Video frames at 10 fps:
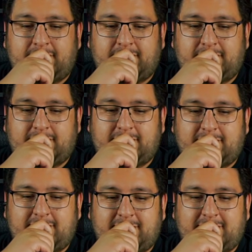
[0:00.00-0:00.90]

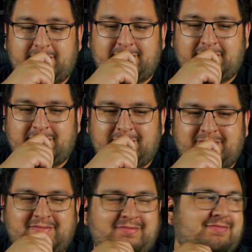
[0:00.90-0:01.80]

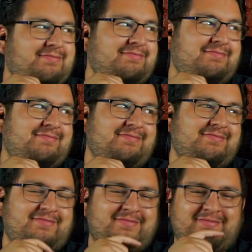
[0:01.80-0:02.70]

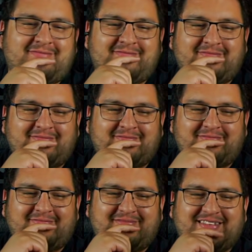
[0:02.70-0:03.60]

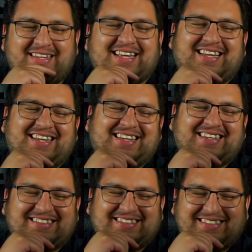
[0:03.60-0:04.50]

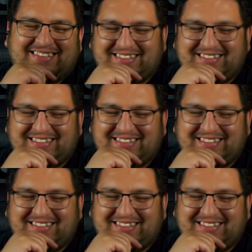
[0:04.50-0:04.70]
[no speech]